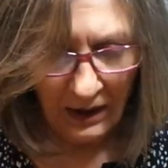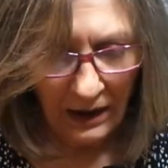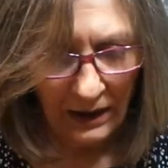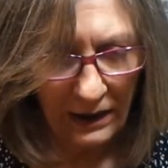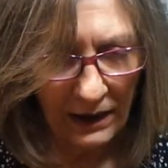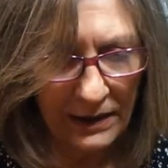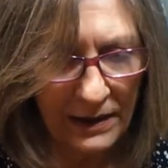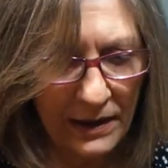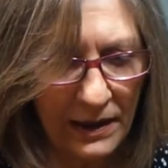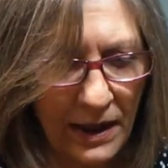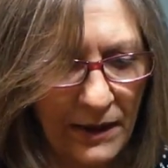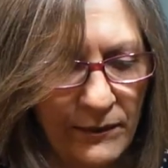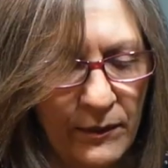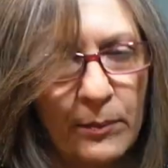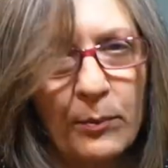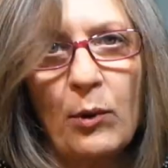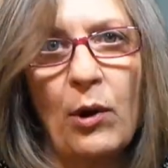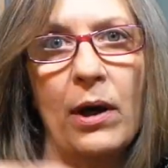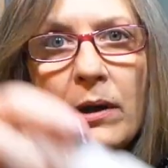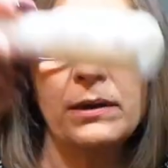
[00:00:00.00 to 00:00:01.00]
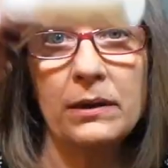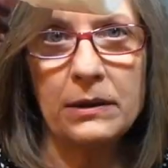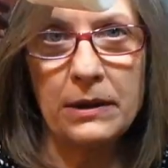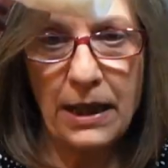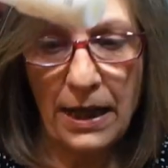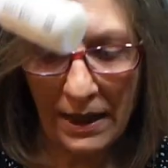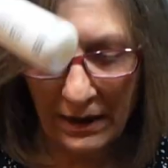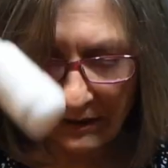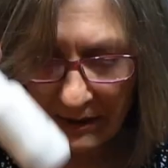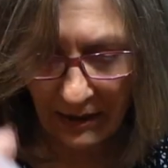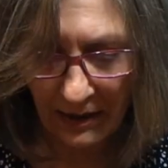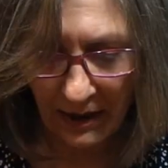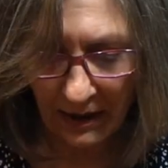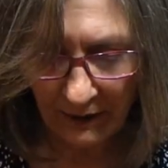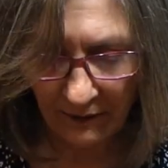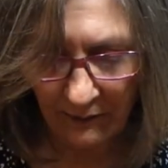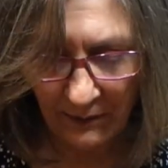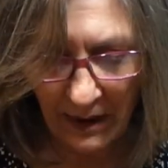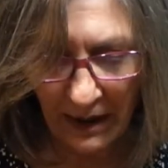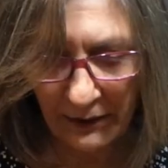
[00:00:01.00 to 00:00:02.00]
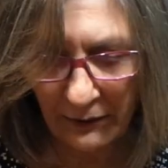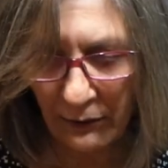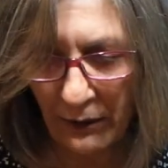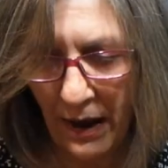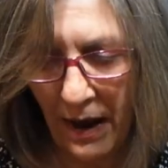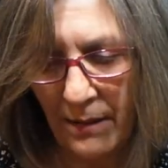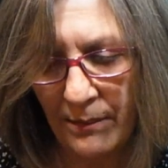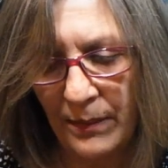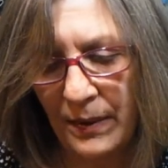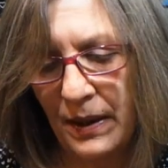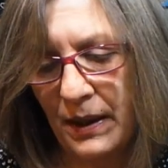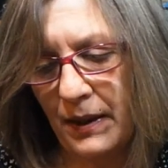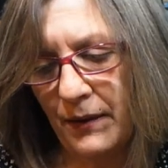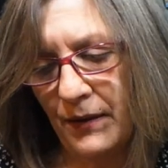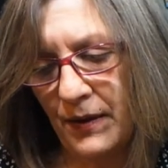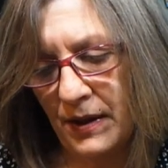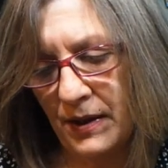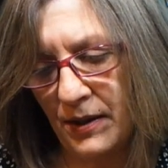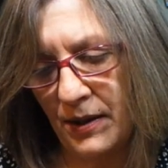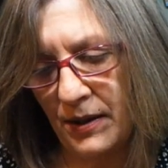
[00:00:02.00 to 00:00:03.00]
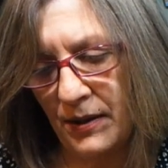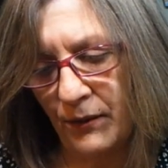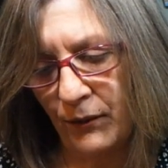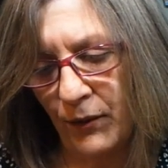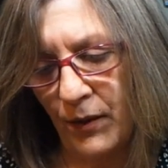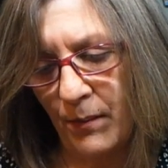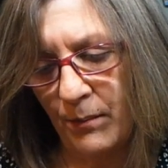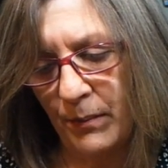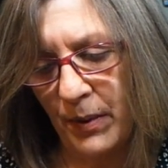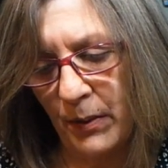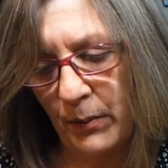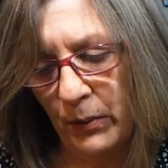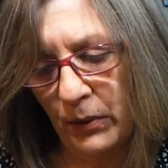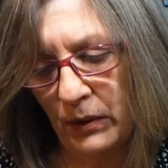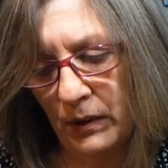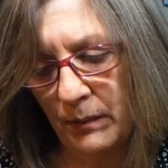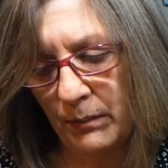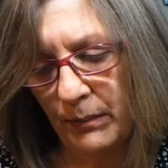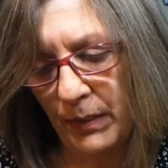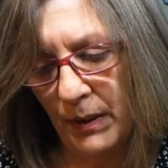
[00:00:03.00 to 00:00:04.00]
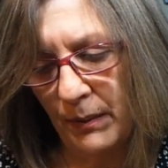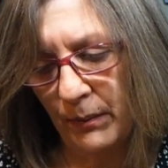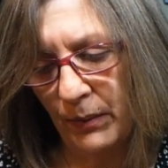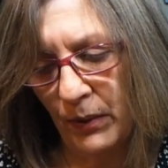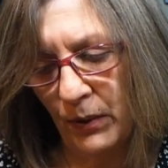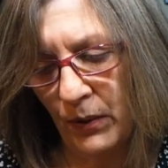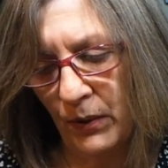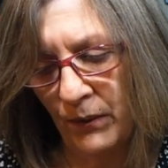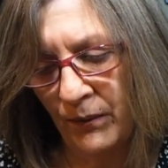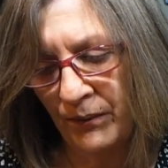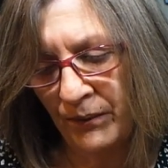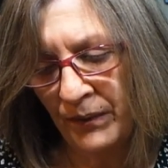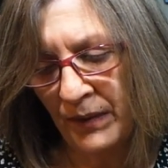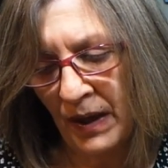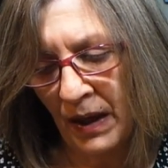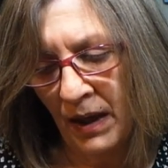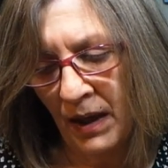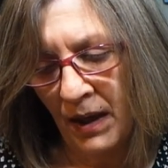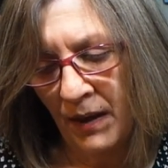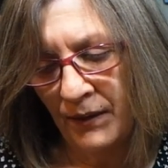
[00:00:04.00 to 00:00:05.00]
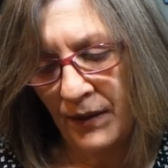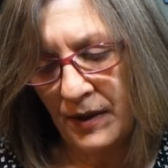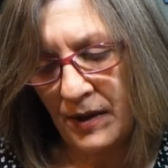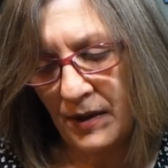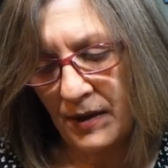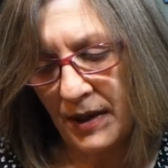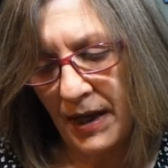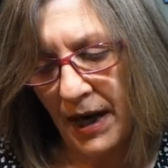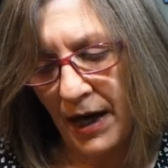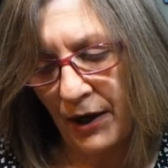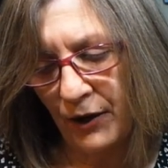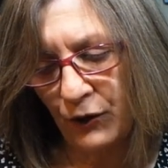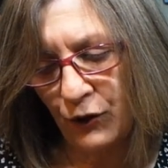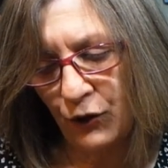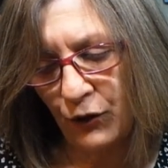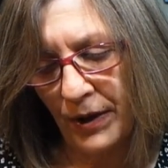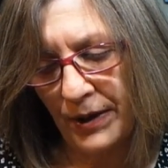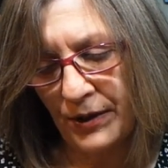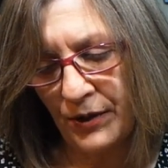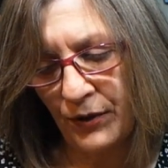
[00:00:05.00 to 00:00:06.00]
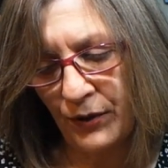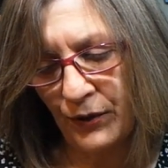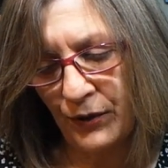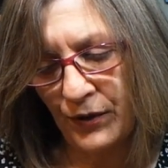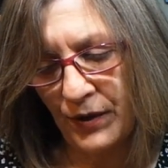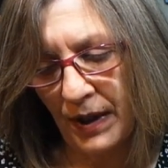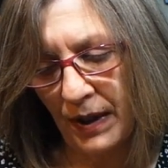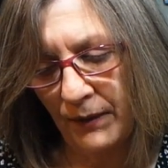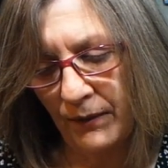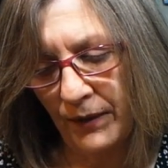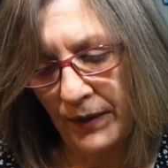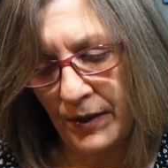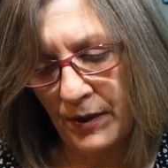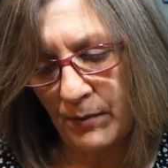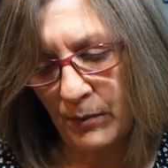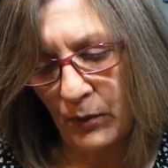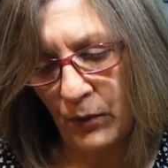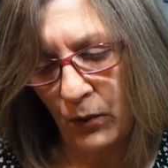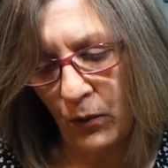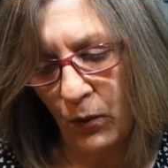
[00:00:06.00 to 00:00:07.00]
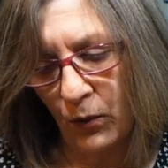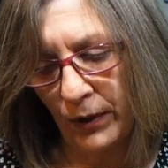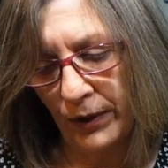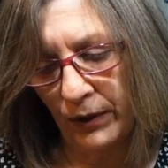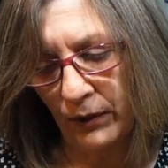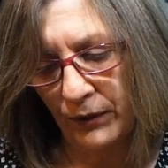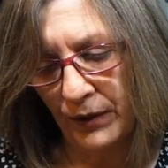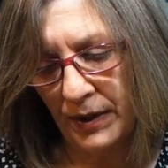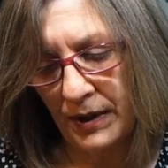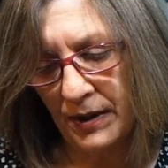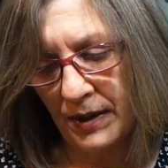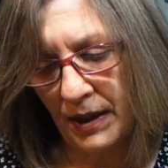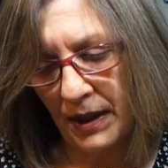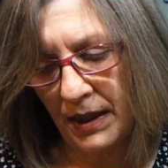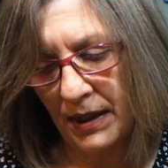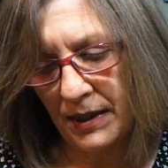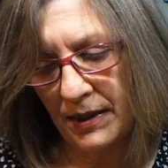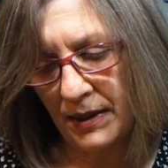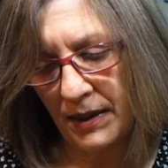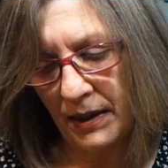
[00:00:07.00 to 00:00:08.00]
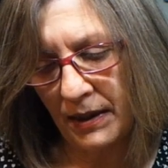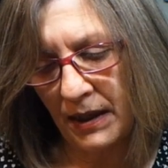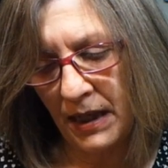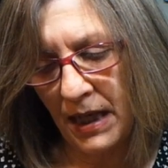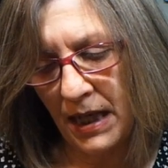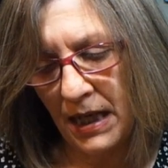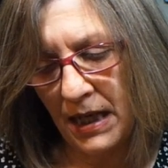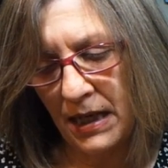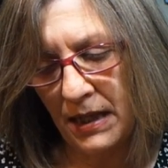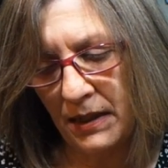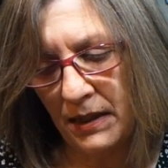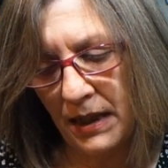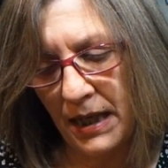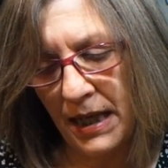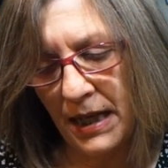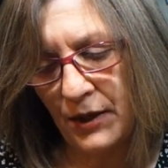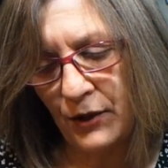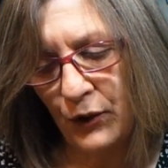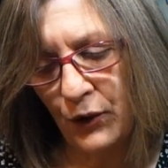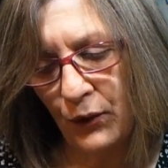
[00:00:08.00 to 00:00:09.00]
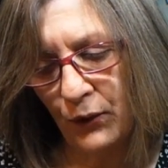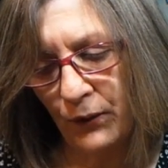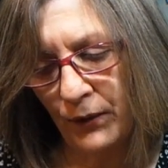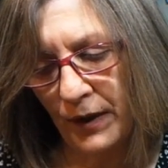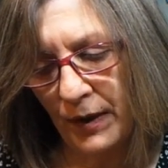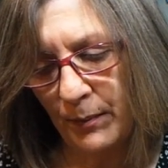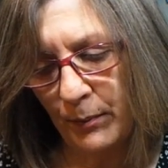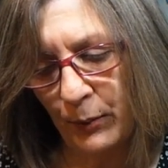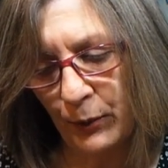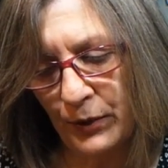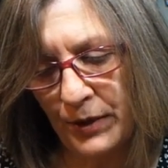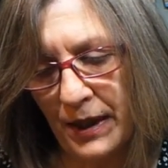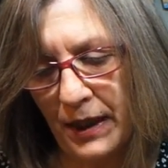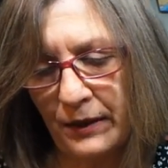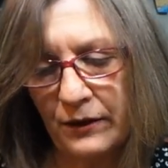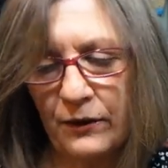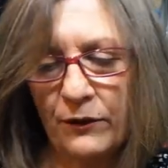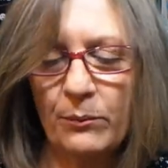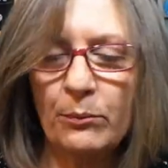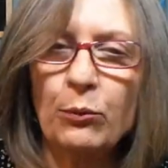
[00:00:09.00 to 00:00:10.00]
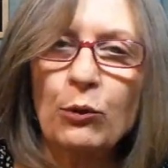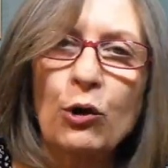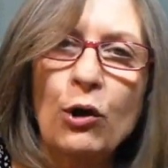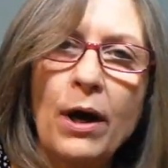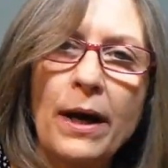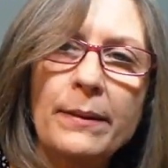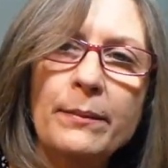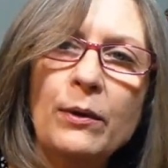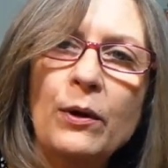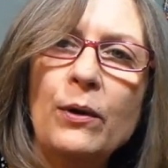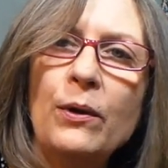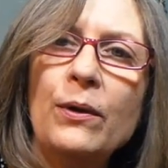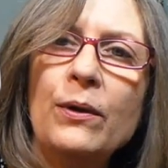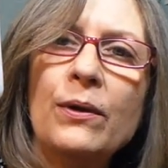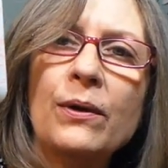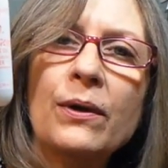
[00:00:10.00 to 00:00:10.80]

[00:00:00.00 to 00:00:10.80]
And I did have a product outside of my wrapping. And this is from Bumble and Bumble. This is Hairdresser's Invisible Oil. This is an heat, heat UV protective primer.